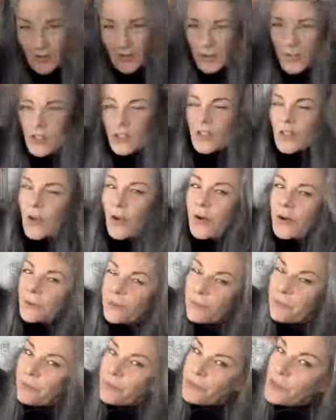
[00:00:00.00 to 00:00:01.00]
So
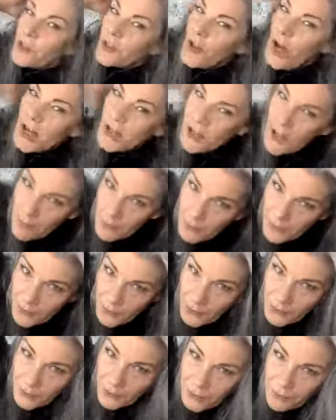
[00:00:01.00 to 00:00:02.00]
the dry
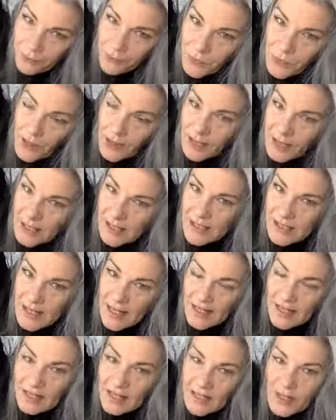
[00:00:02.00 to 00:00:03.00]
shampoo is
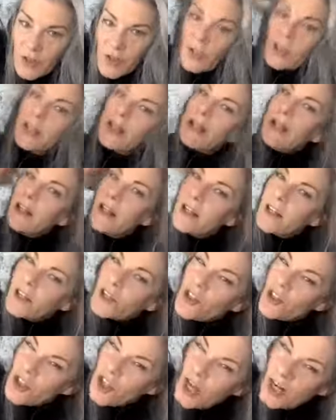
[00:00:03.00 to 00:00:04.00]
literally
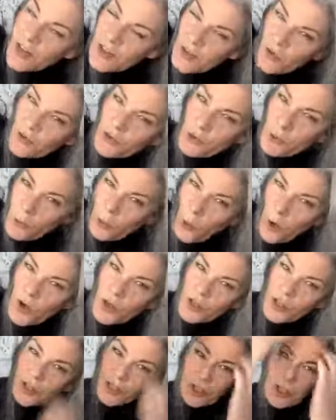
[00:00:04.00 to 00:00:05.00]
just going to
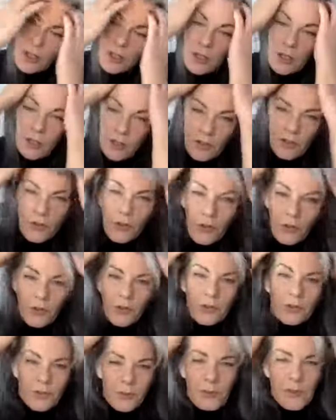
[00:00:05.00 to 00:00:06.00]
wash the oil
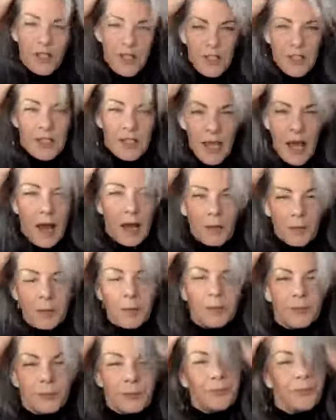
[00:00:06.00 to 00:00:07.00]
from the scalp.
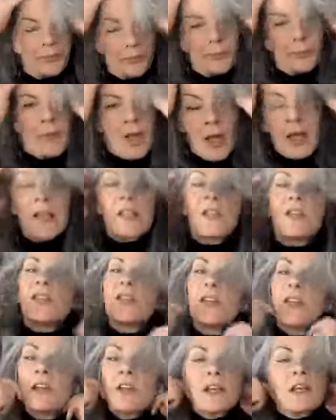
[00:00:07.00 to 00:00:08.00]
It's also
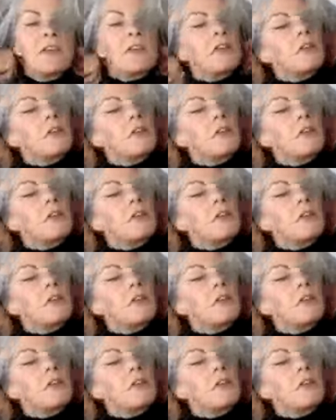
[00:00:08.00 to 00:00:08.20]
going to give it a